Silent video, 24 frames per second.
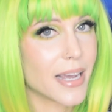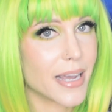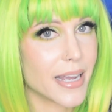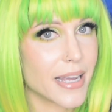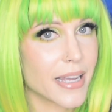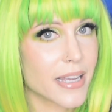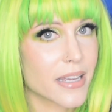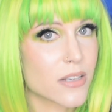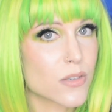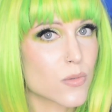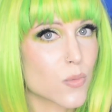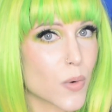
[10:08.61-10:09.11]

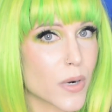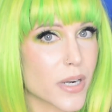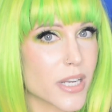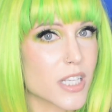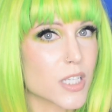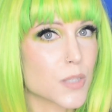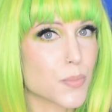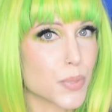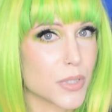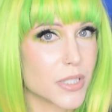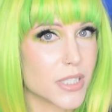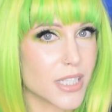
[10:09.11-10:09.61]
and what
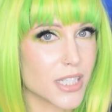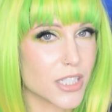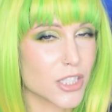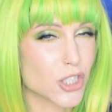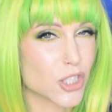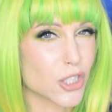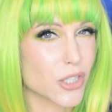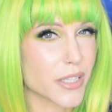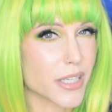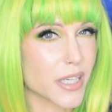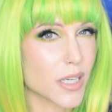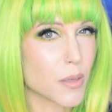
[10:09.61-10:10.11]
is
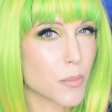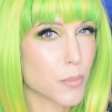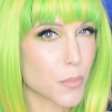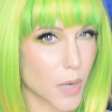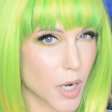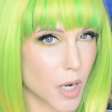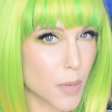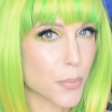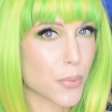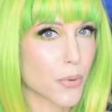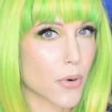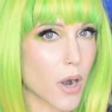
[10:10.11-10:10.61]
potentially
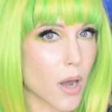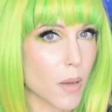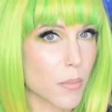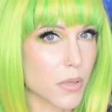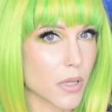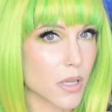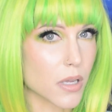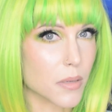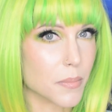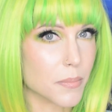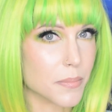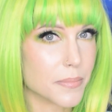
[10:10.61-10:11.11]
a
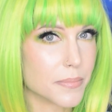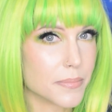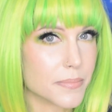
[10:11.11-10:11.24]
problem.